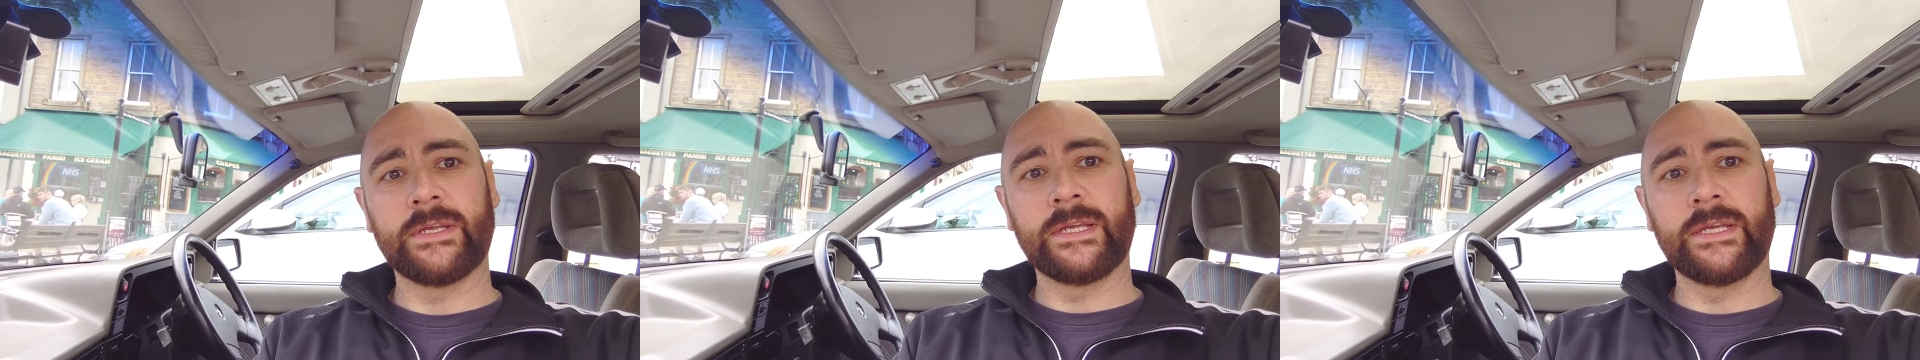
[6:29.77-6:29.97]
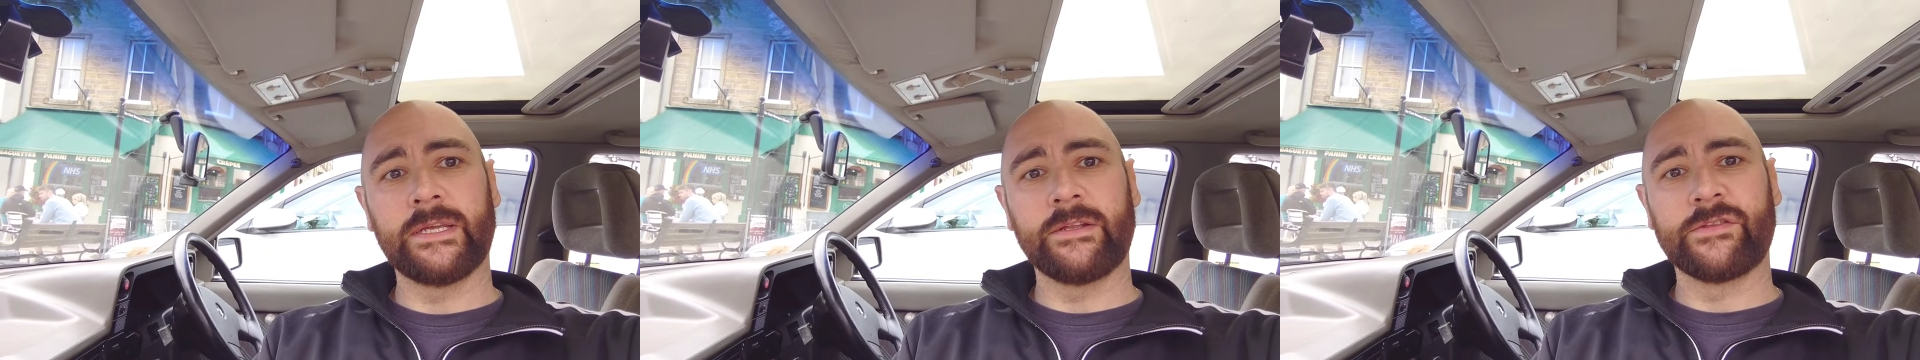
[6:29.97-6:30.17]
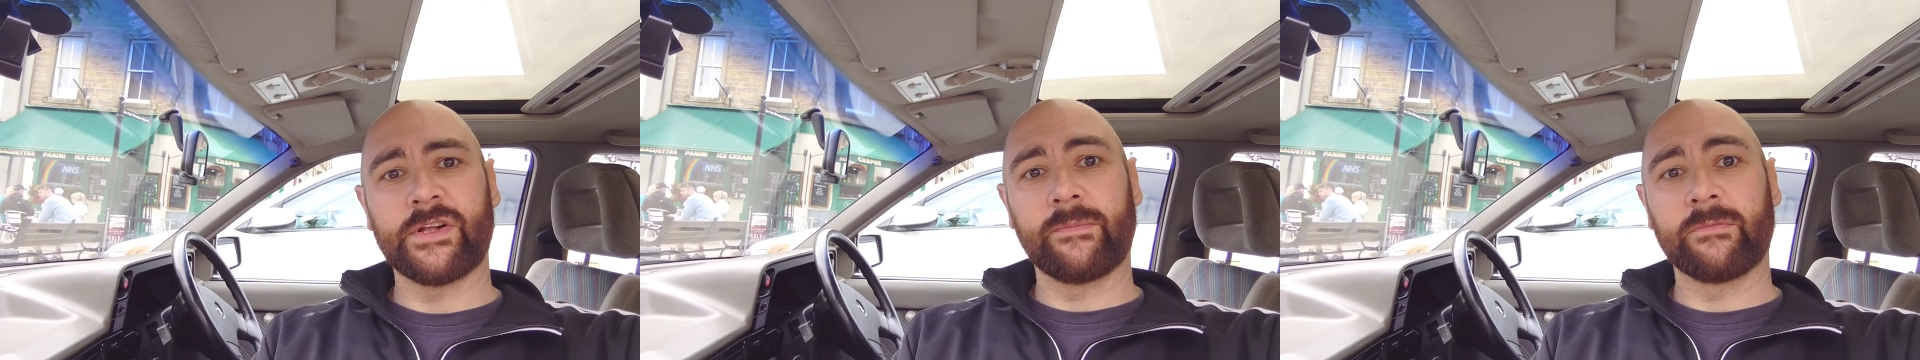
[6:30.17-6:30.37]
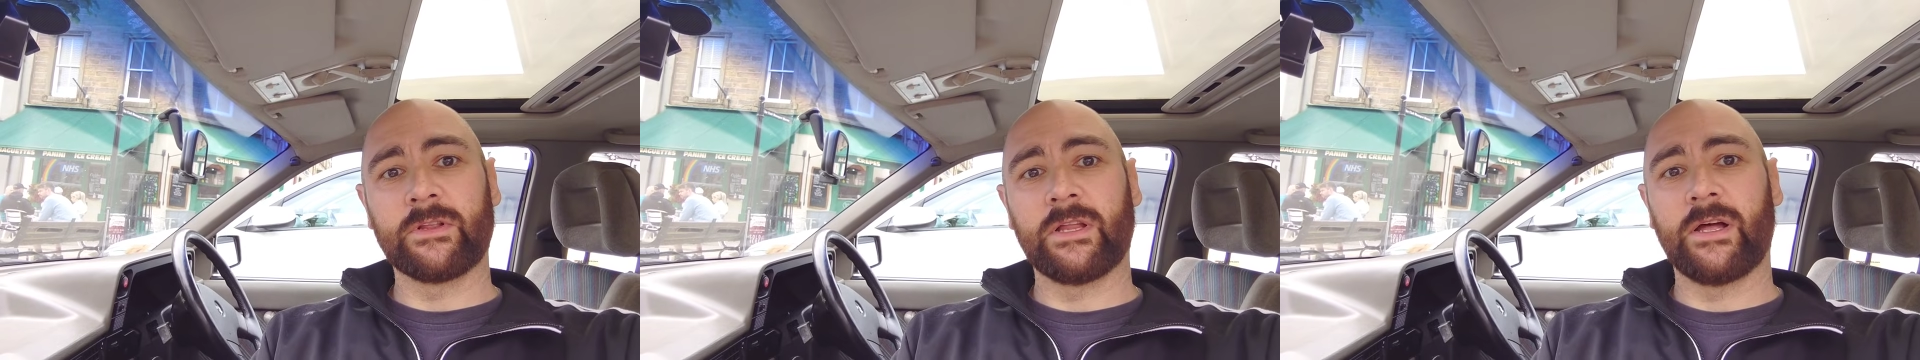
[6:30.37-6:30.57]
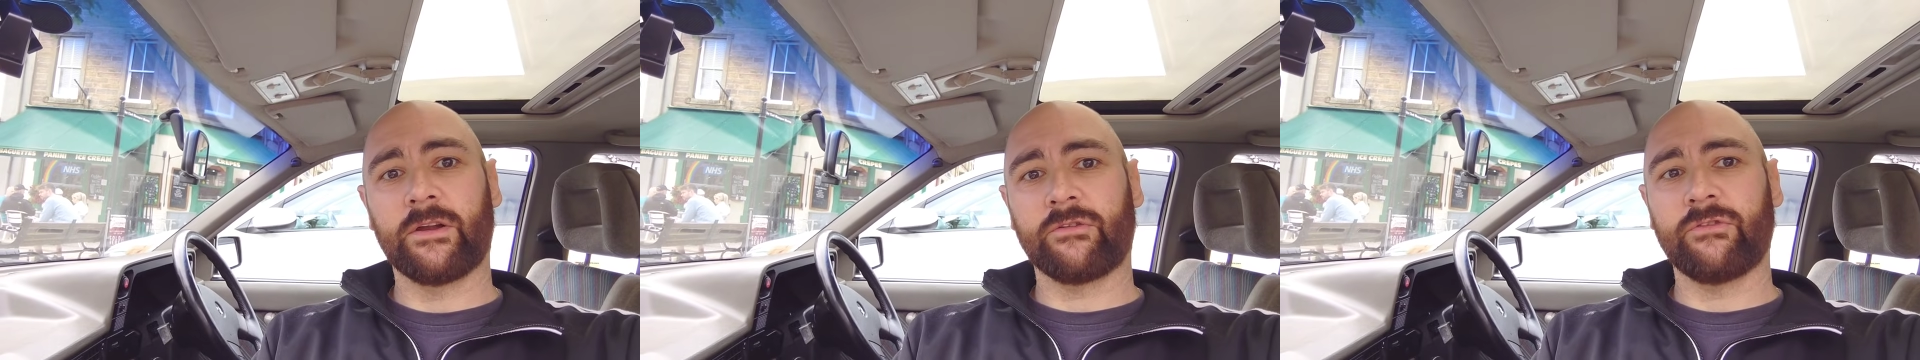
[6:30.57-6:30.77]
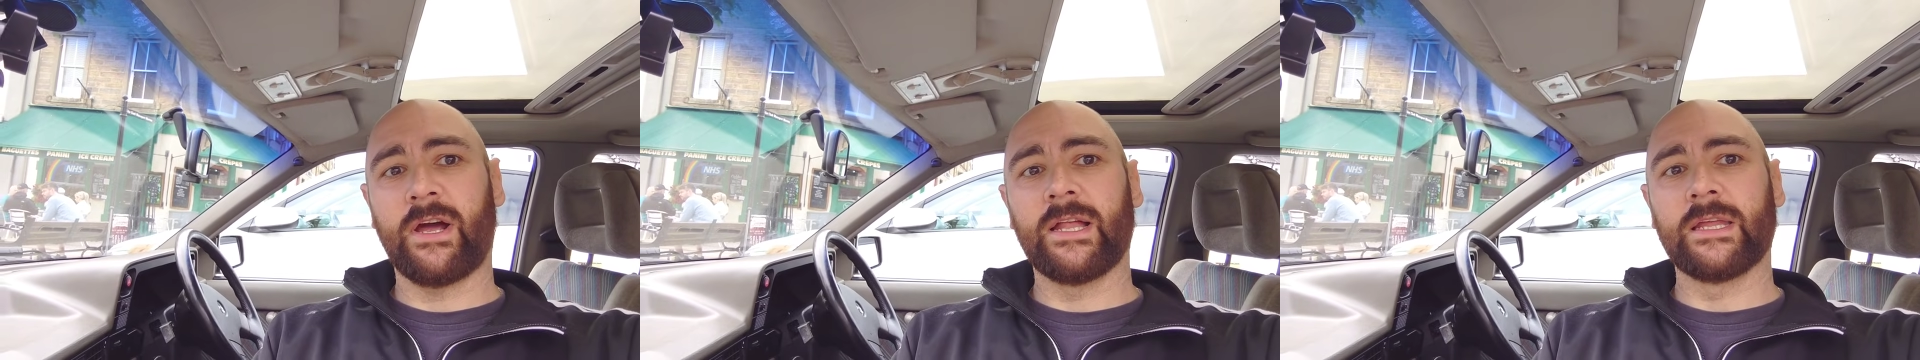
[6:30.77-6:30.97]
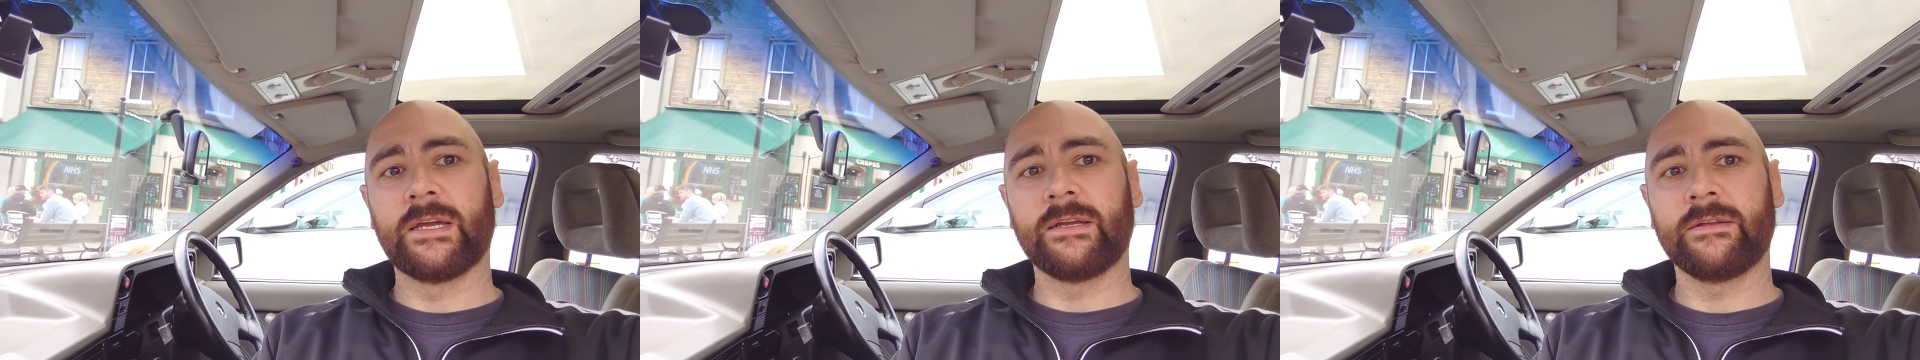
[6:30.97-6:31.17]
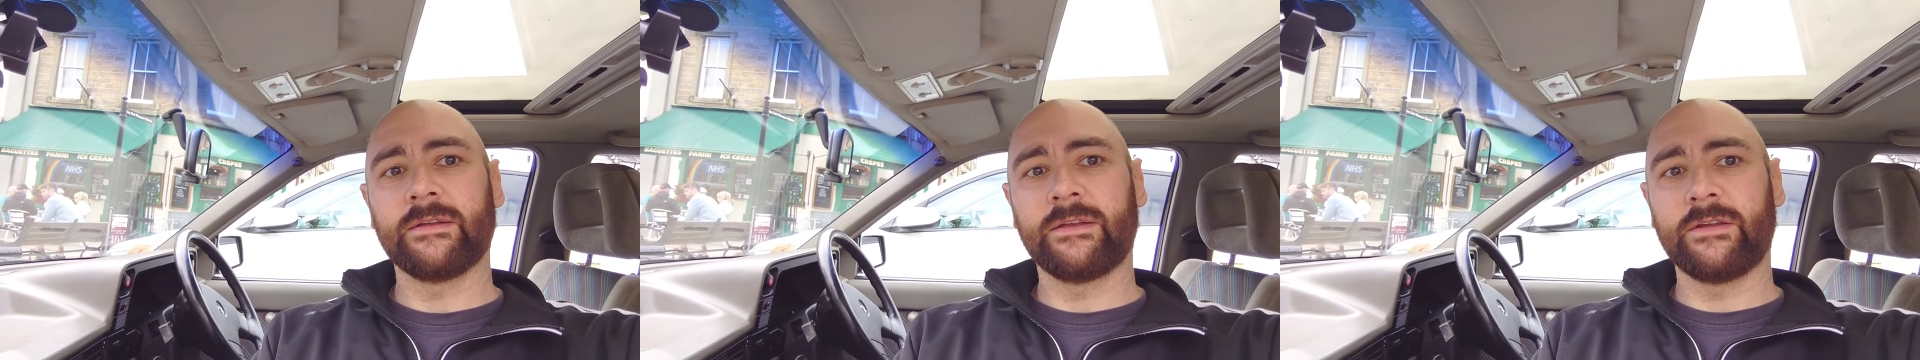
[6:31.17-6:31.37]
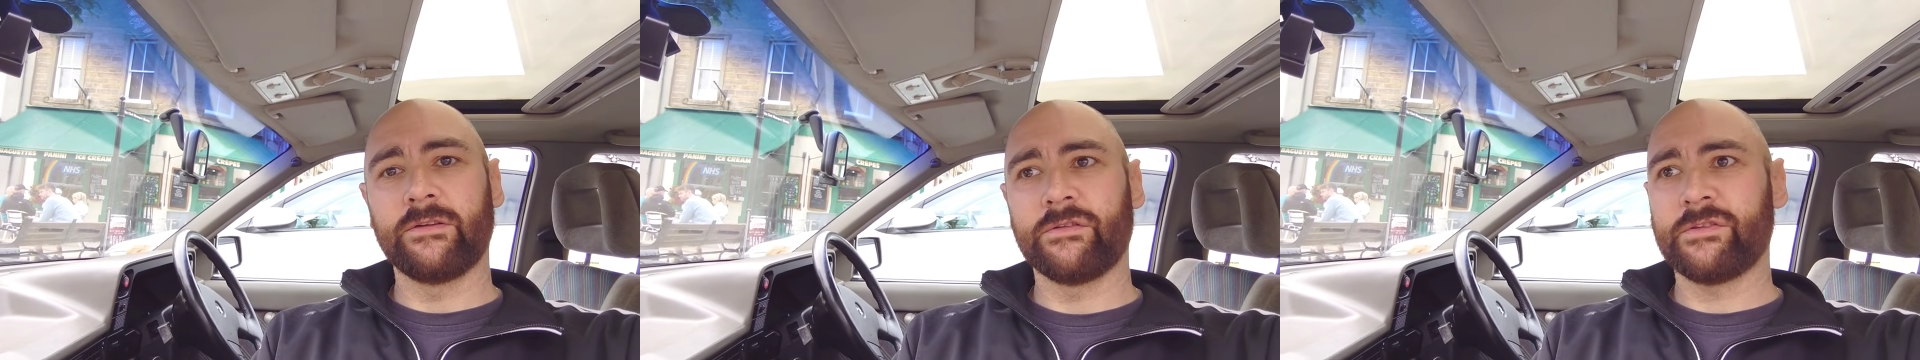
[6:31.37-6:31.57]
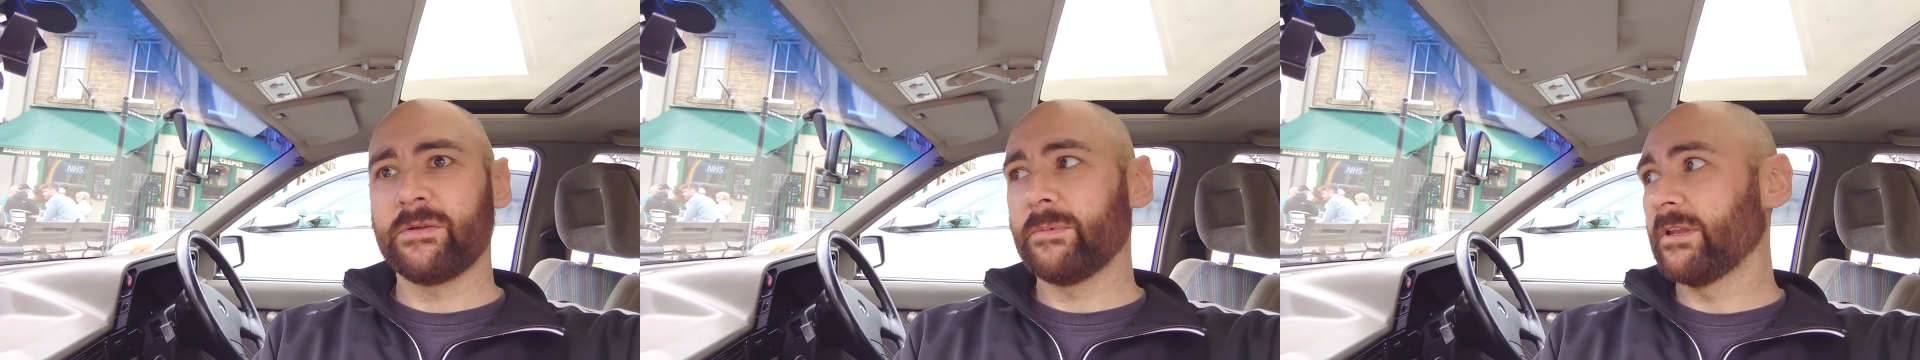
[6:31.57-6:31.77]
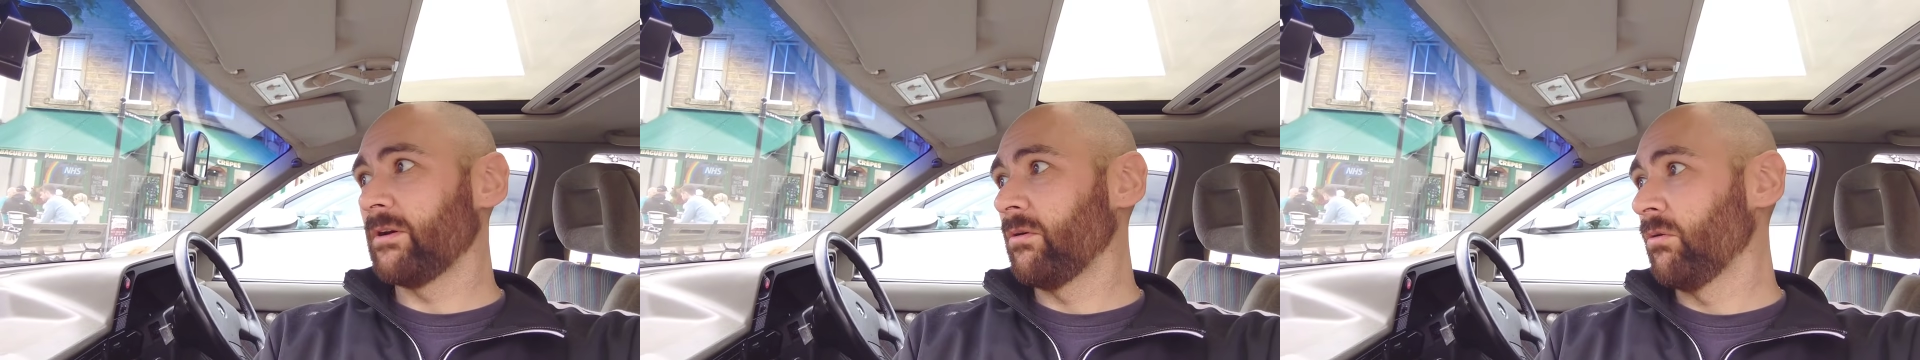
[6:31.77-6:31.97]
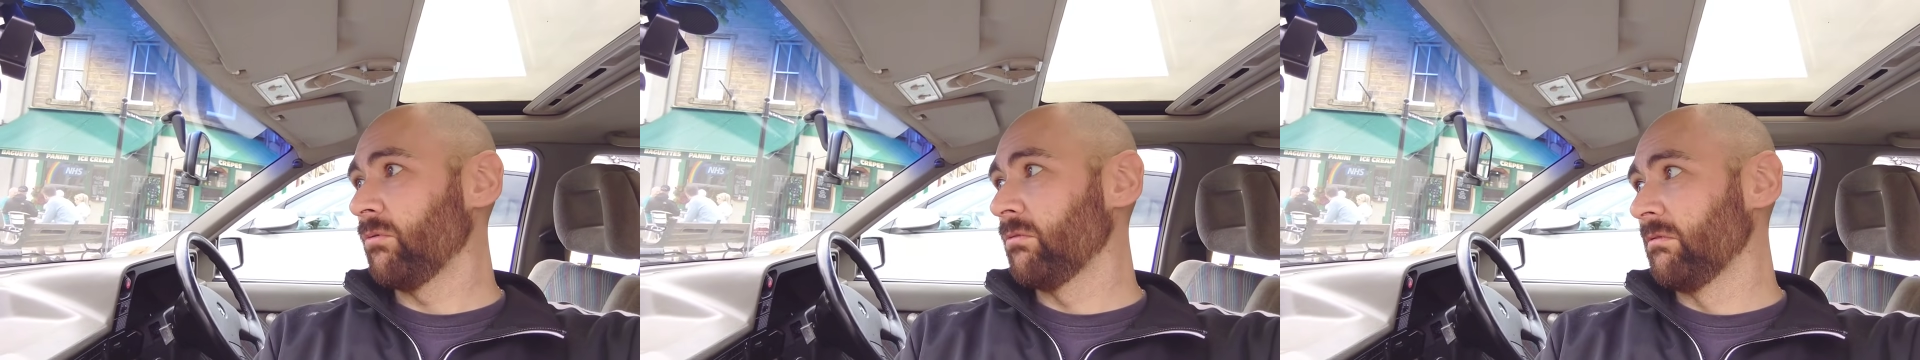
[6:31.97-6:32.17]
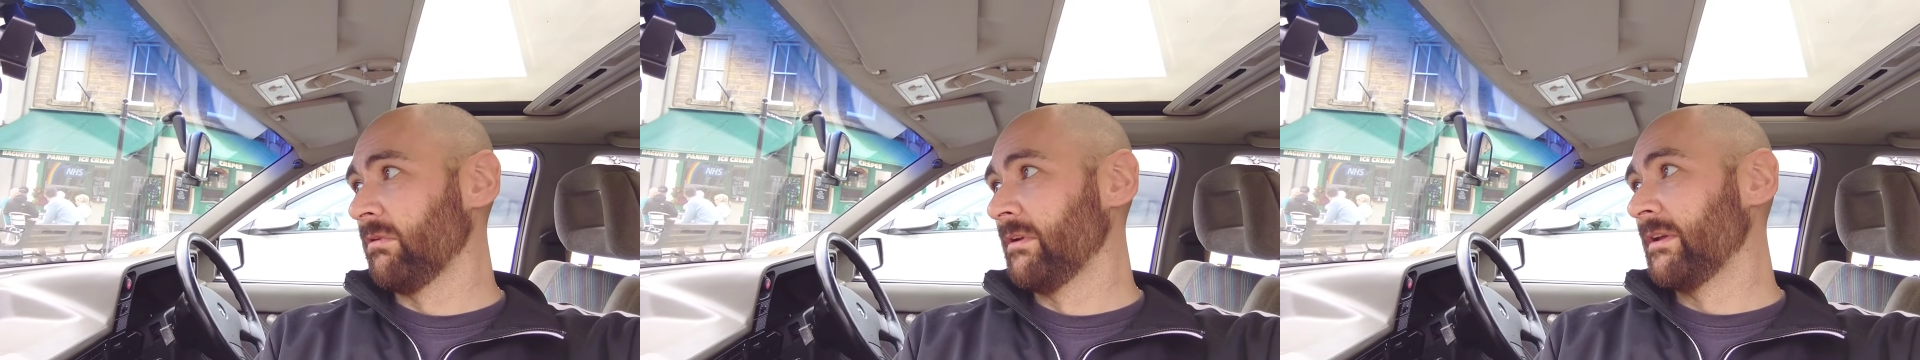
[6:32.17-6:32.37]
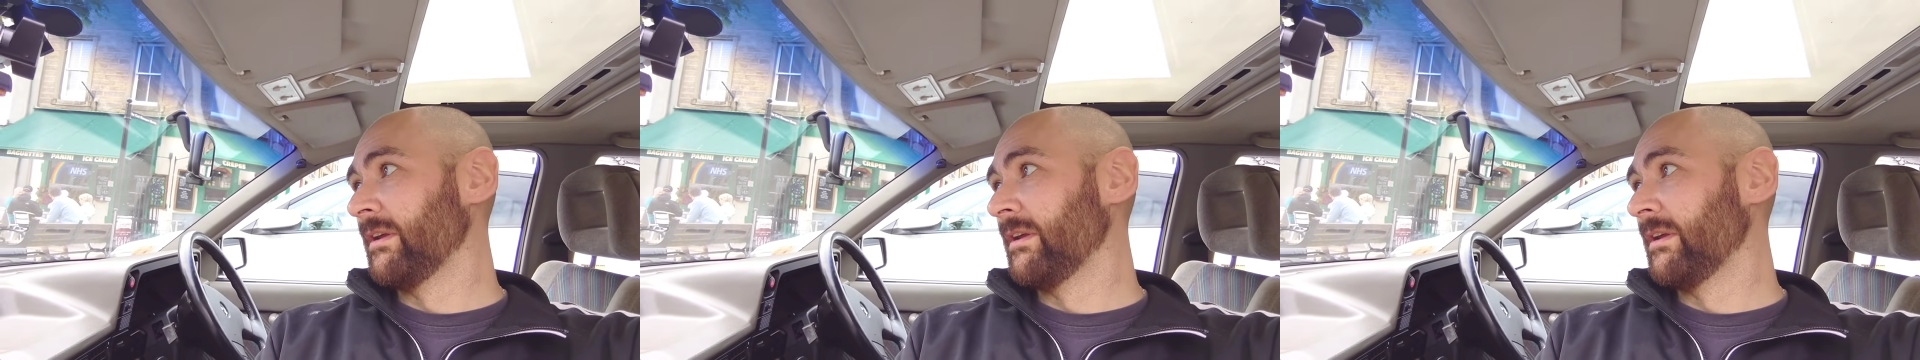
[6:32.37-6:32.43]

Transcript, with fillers: the Jim Clark Rally, and it used to be the whole